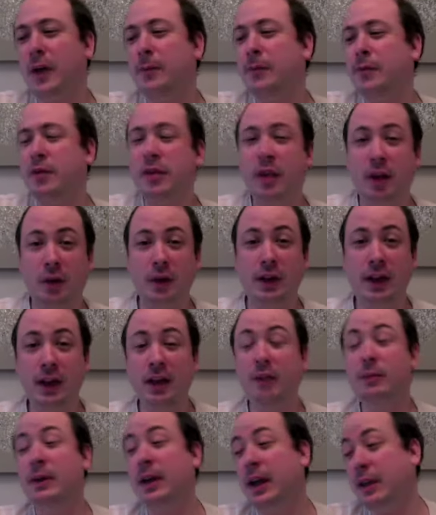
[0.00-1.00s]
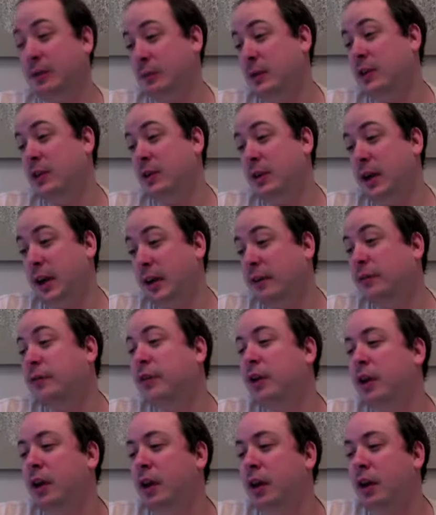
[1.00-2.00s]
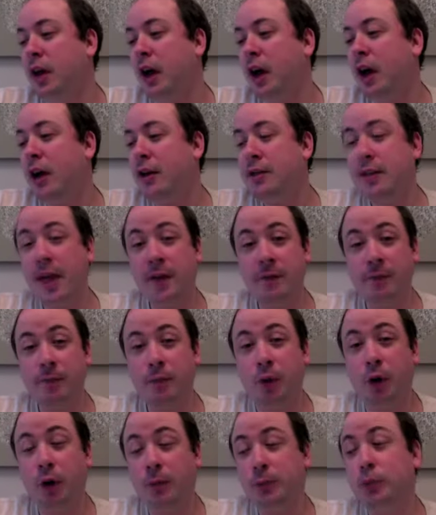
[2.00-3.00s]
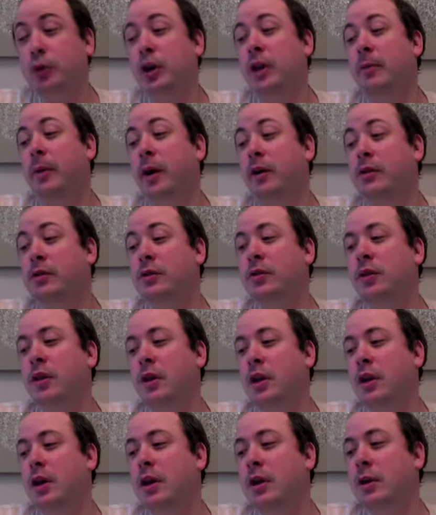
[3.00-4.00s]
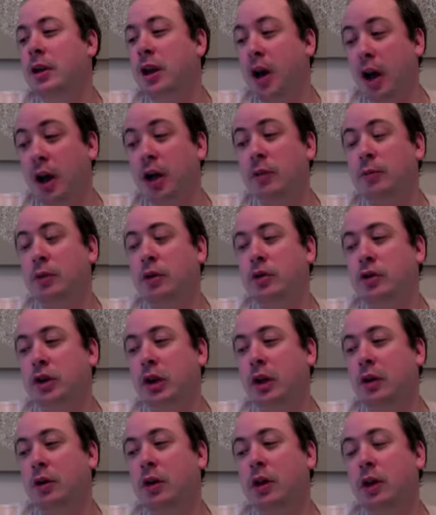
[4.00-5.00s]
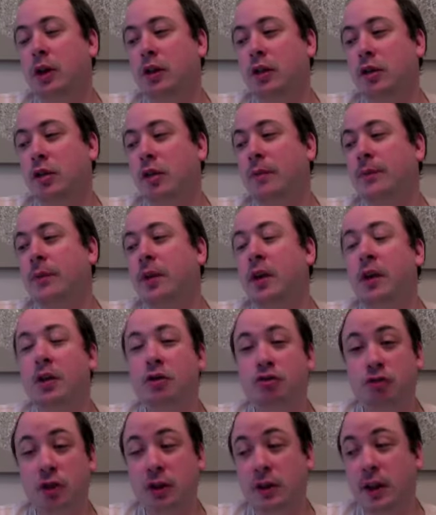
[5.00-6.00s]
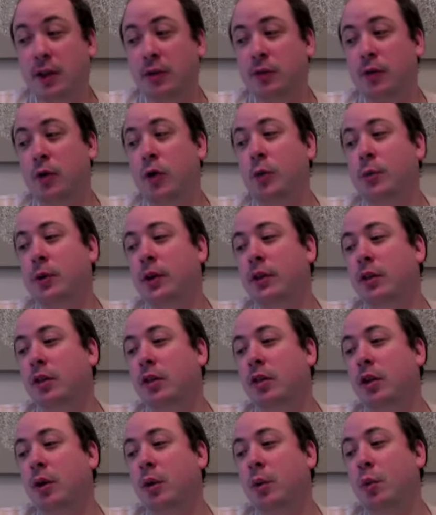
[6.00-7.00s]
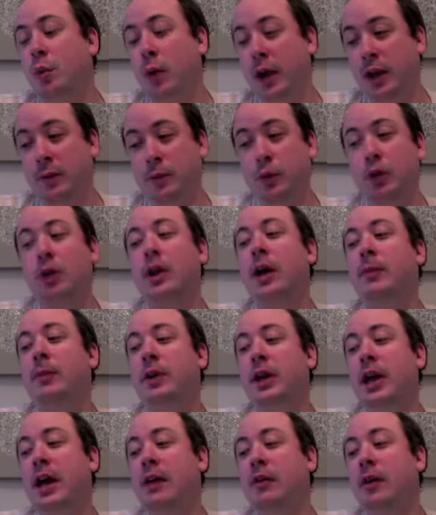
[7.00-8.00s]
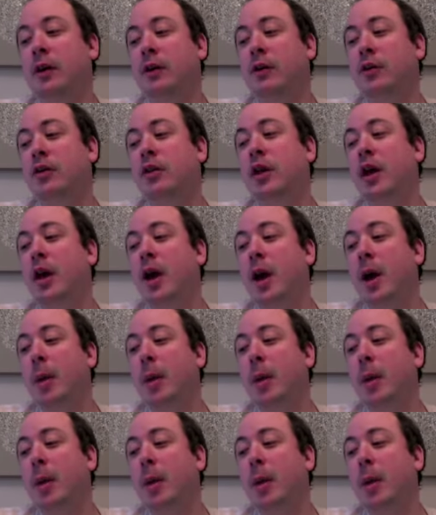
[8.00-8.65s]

So in here we do have 7-pod primos, Naga butcherlocas, Trinidad scorpions, white bullet habaneros,